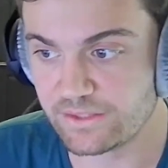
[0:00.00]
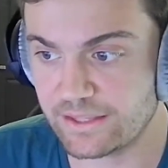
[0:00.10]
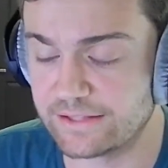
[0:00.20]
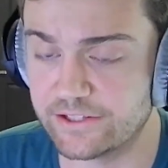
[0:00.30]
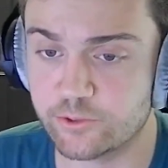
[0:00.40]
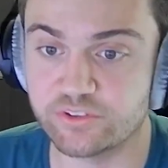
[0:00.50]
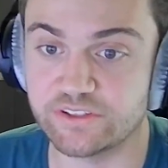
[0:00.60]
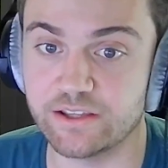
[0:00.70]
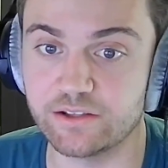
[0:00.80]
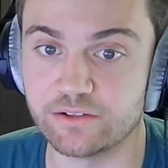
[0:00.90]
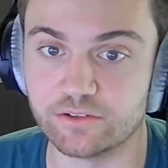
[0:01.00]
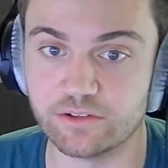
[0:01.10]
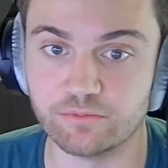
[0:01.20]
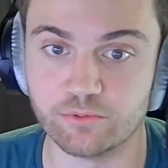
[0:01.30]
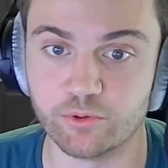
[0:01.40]
and liquid staking
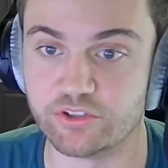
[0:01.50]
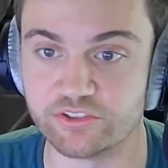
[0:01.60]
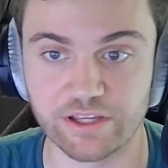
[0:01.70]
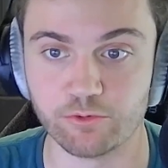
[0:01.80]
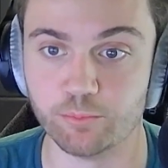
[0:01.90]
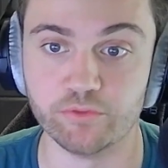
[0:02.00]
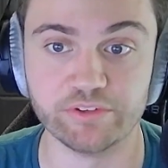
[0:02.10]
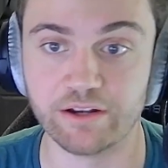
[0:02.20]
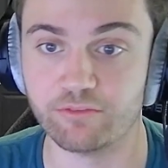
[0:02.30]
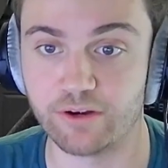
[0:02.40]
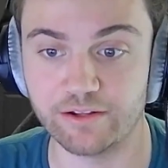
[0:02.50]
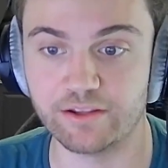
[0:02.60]
really just kind of removes that, right?